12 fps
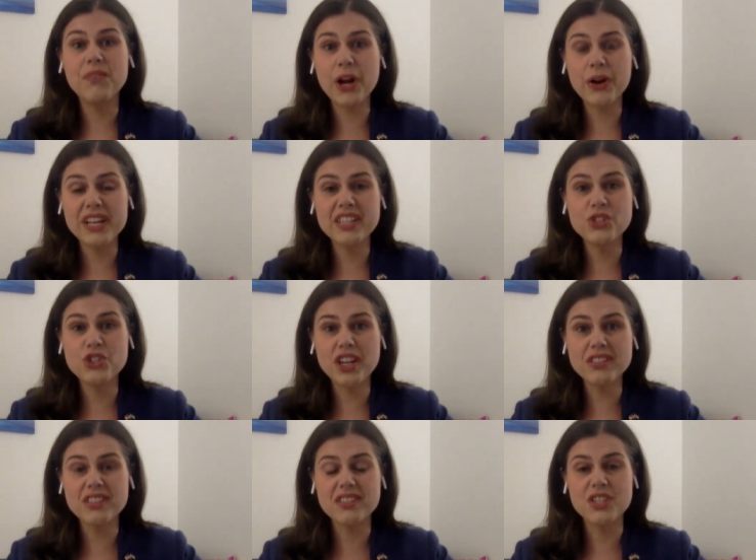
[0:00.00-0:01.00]
various
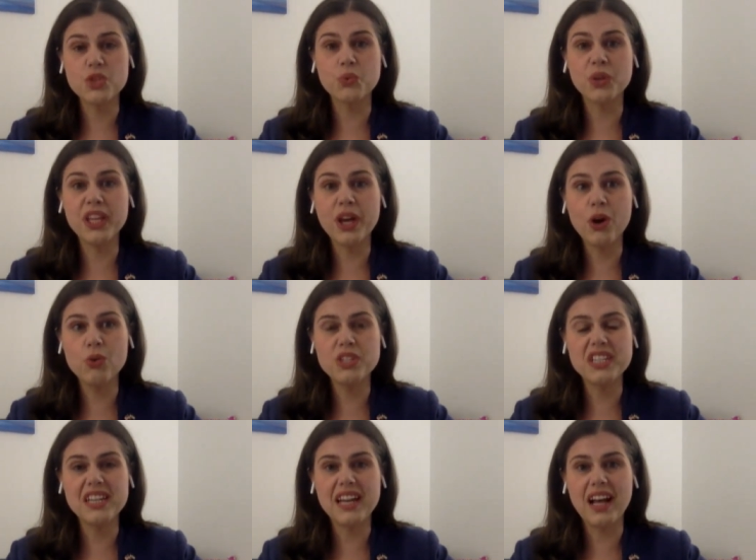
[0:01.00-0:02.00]
justices really
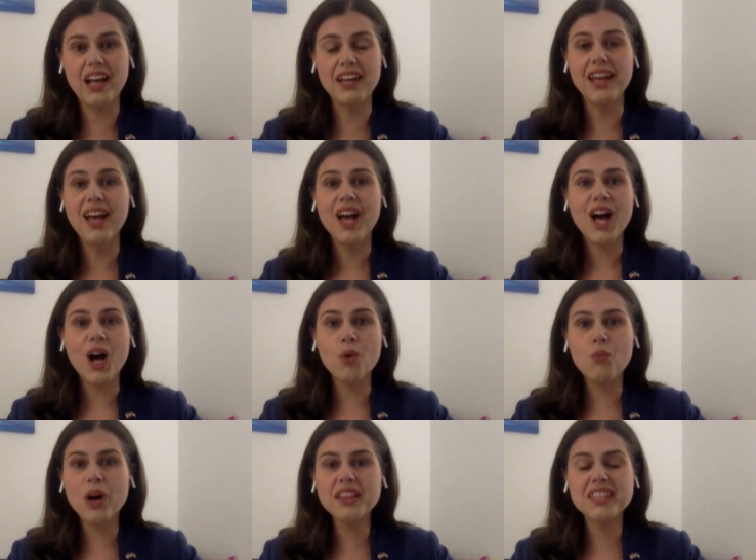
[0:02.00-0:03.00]
honed in on
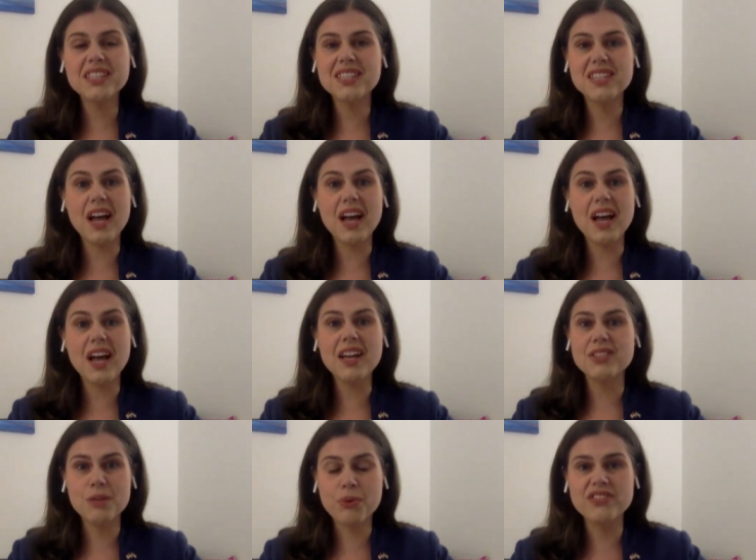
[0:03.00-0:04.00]
uh, what this
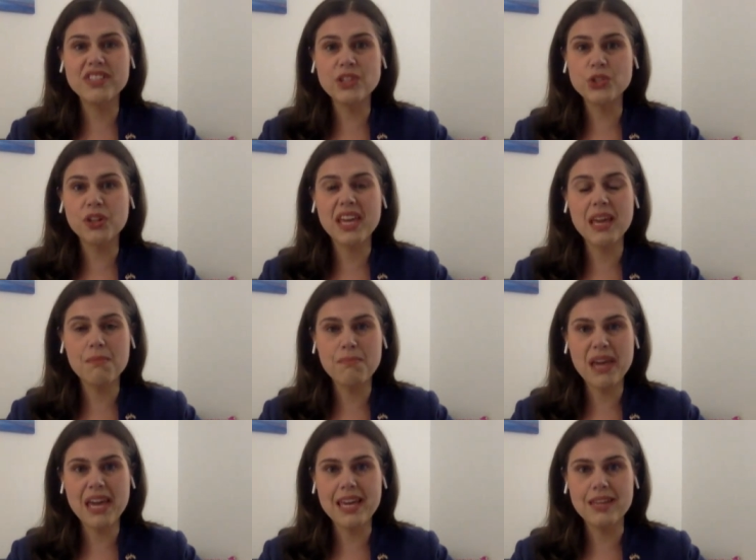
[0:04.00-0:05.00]
does to presidential
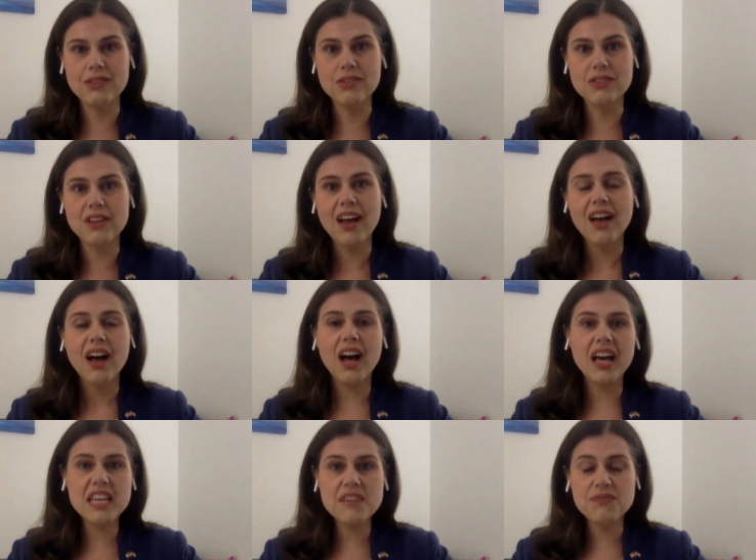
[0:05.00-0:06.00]
campaigns.
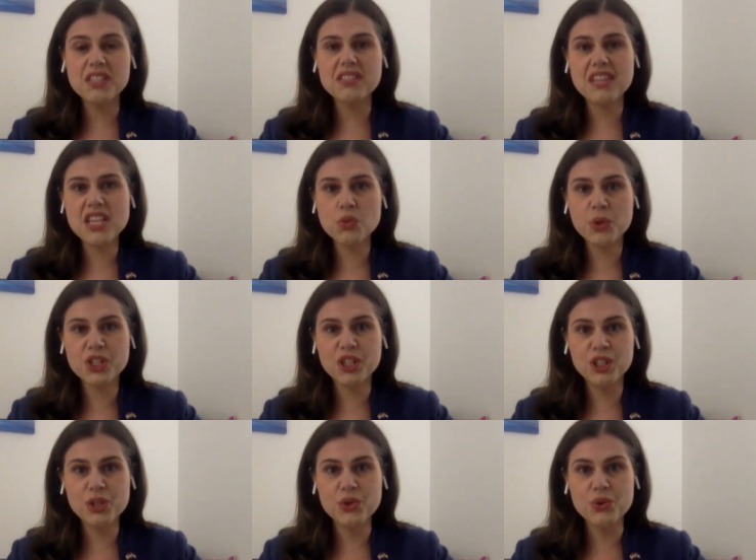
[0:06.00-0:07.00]
Uh, if the states were to
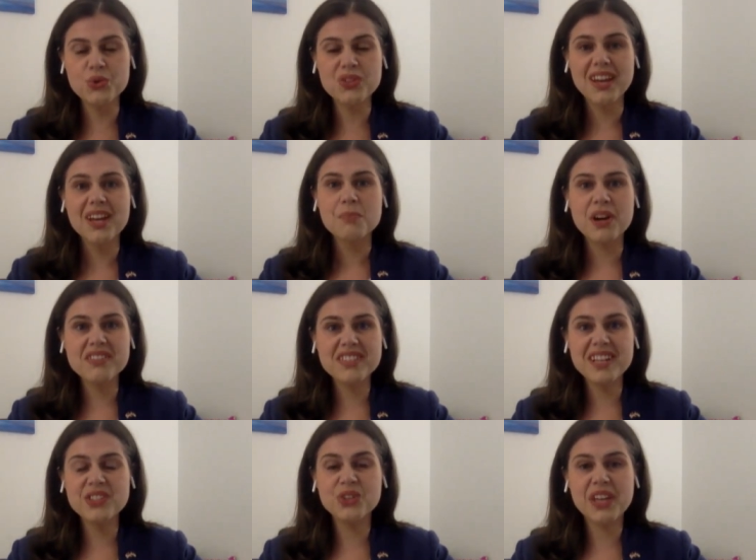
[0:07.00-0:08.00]
lose,
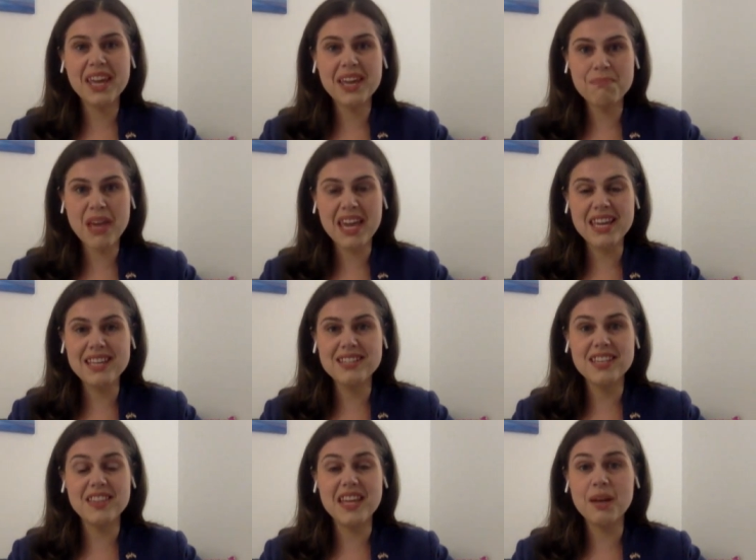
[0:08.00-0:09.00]
presidential
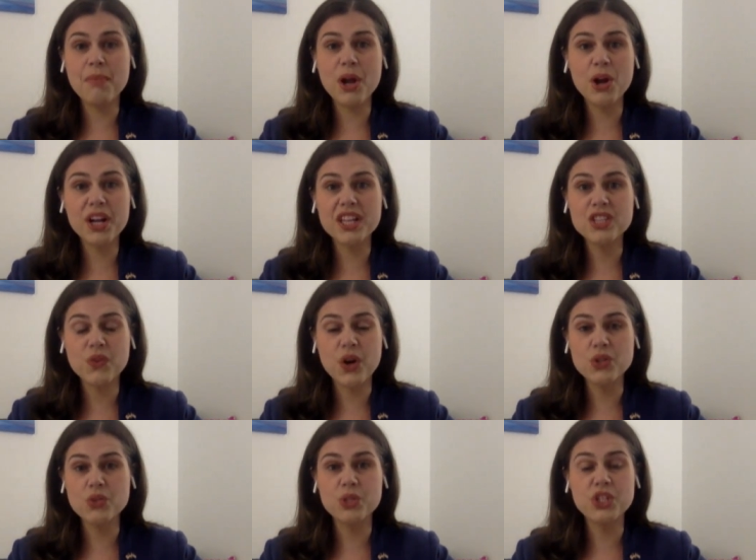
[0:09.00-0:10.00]
campaigns and then Americans'
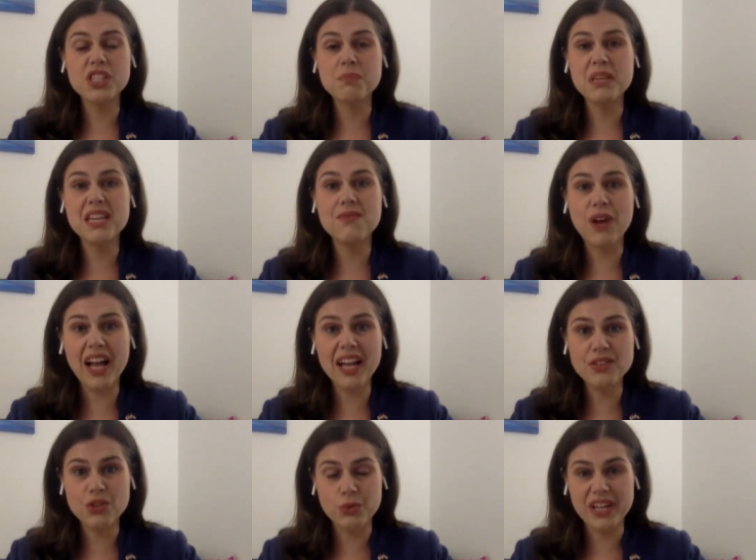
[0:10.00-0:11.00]
votes would just be
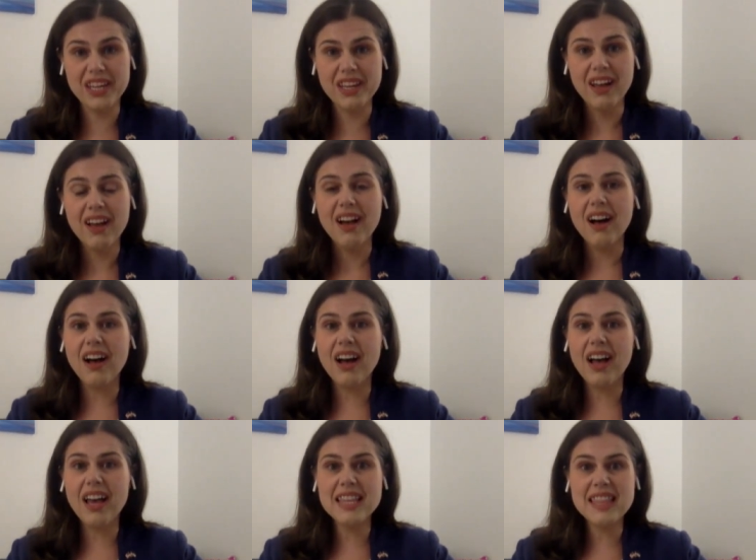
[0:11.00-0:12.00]
advisory.
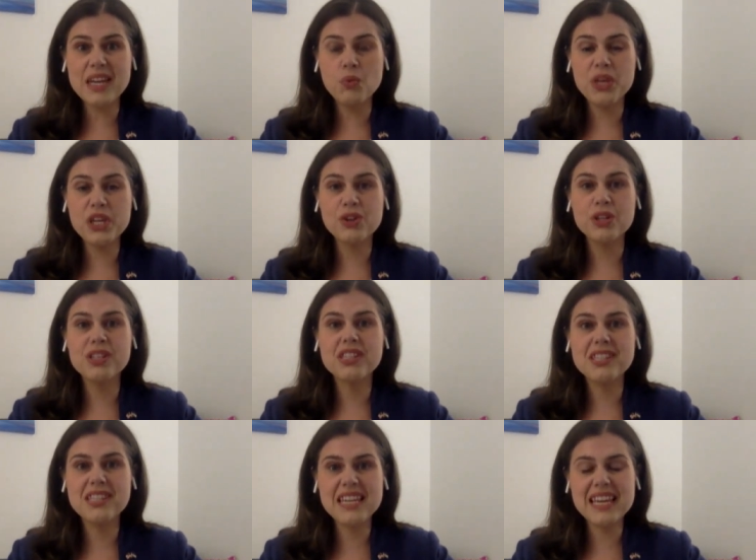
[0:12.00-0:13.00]
Uh, and then we
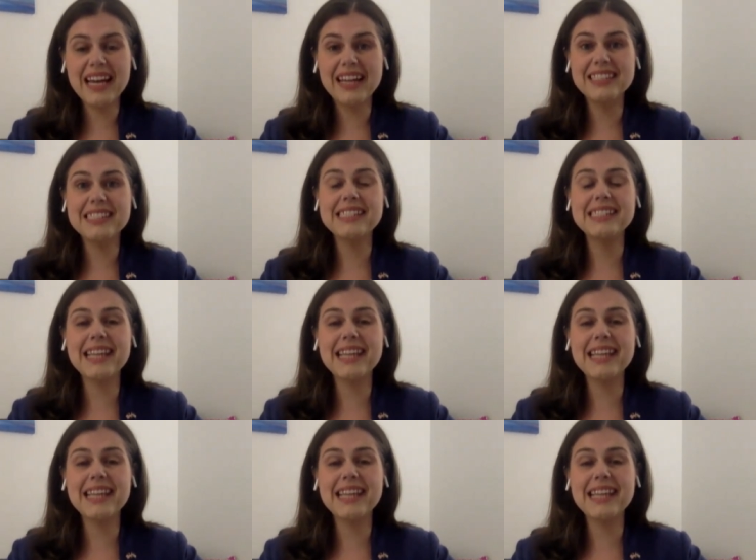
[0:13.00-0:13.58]
could see a